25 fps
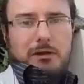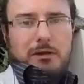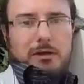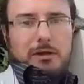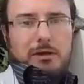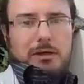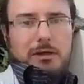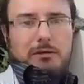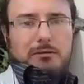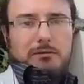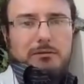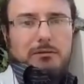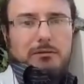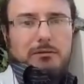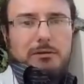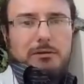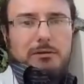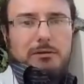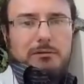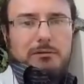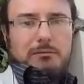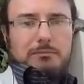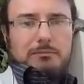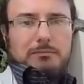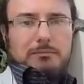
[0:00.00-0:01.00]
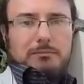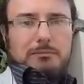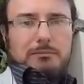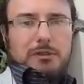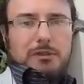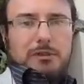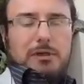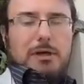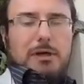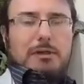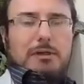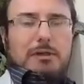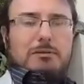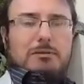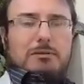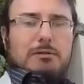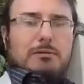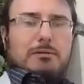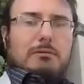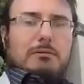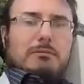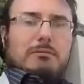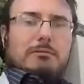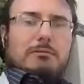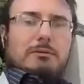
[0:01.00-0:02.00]
and uh, began
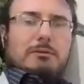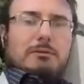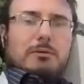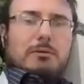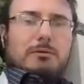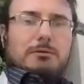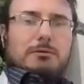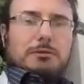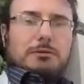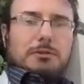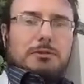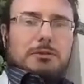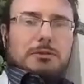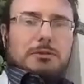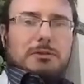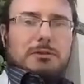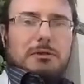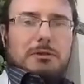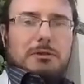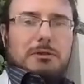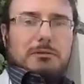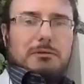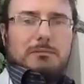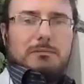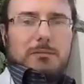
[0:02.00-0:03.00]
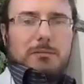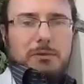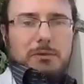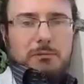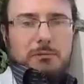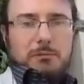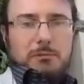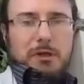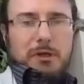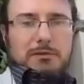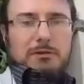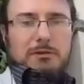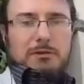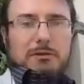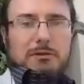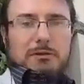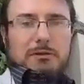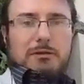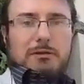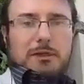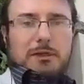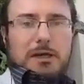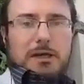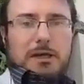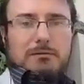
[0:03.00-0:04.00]
to launch uh,
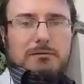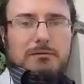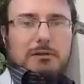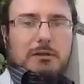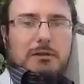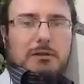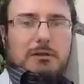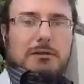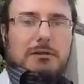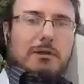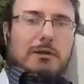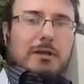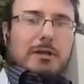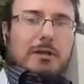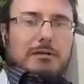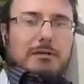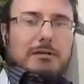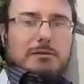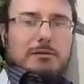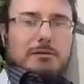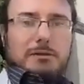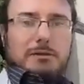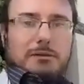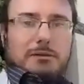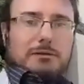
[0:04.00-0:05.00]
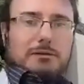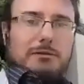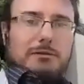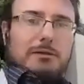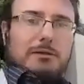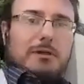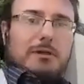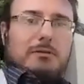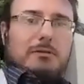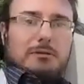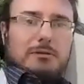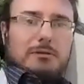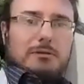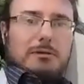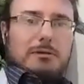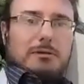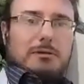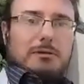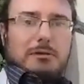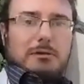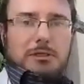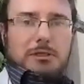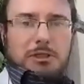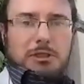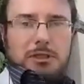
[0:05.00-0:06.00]
basically ethnic cleansings against
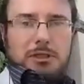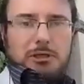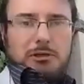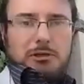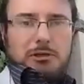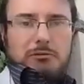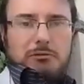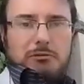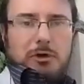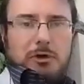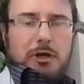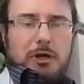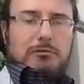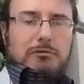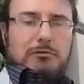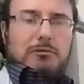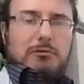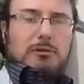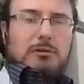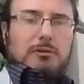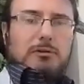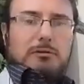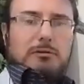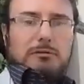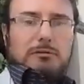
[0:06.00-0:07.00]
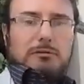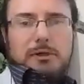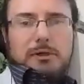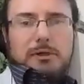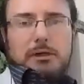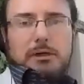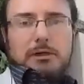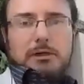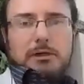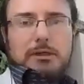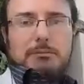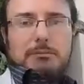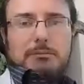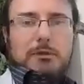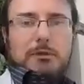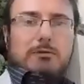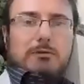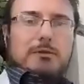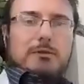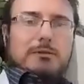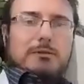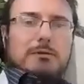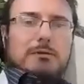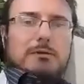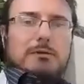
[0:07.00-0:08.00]
rival
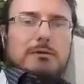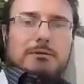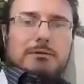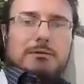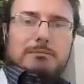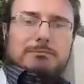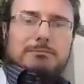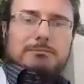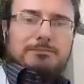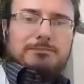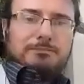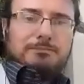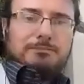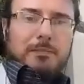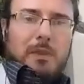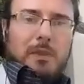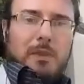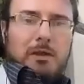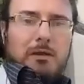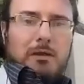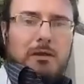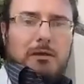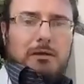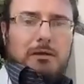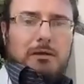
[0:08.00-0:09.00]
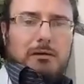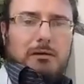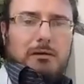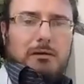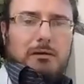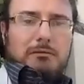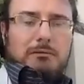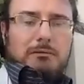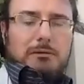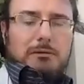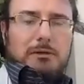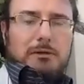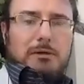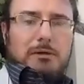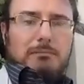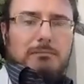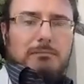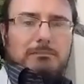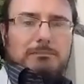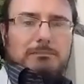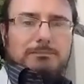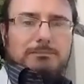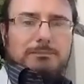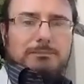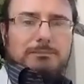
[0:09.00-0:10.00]
communities and
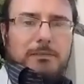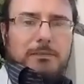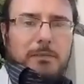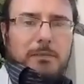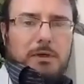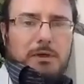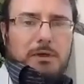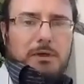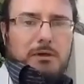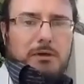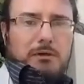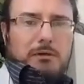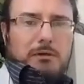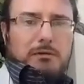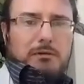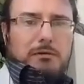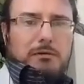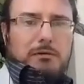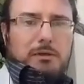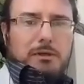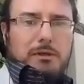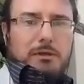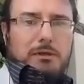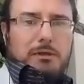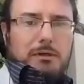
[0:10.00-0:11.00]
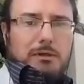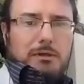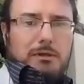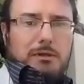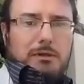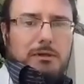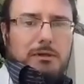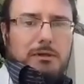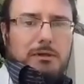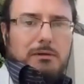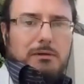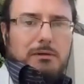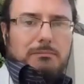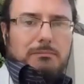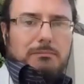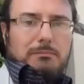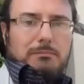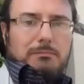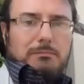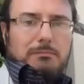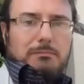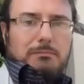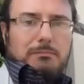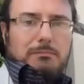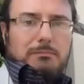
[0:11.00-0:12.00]
um, the um,
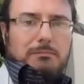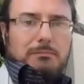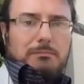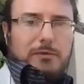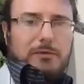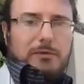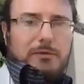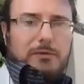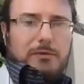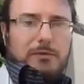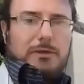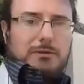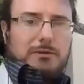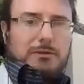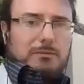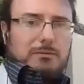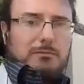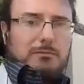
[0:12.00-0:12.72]
US,